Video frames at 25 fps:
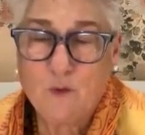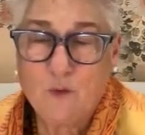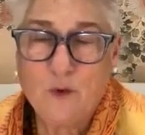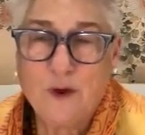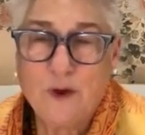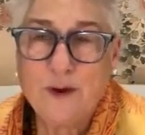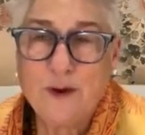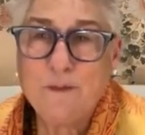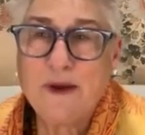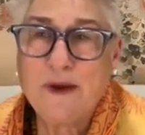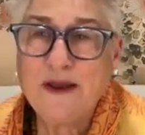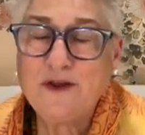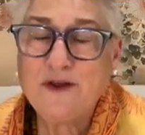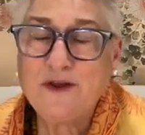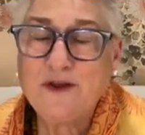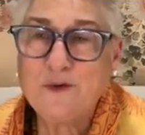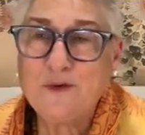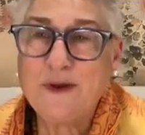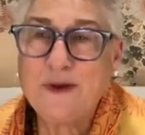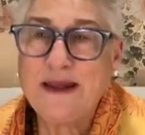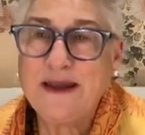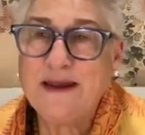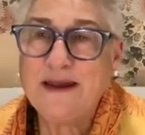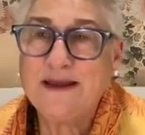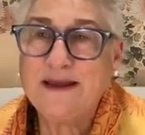What am I
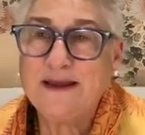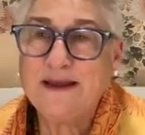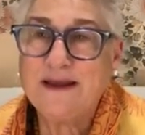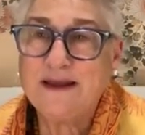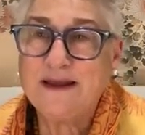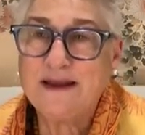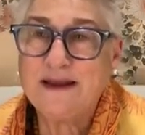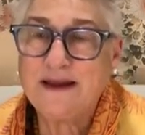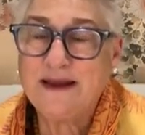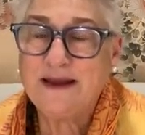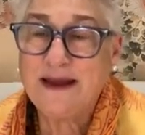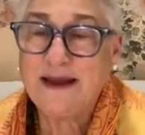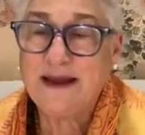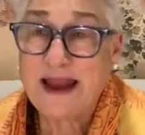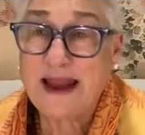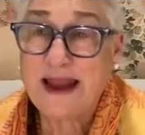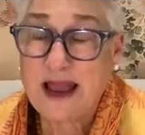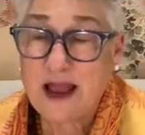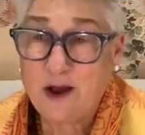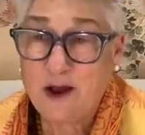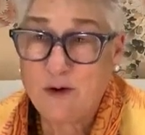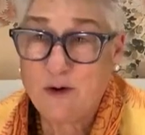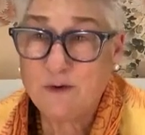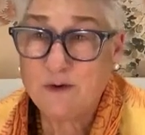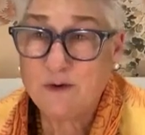doing
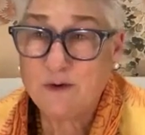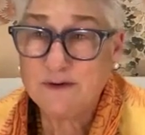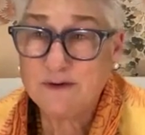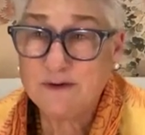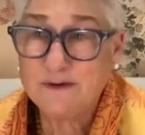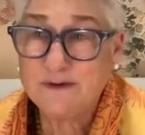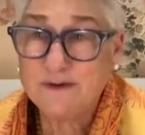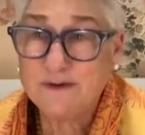now?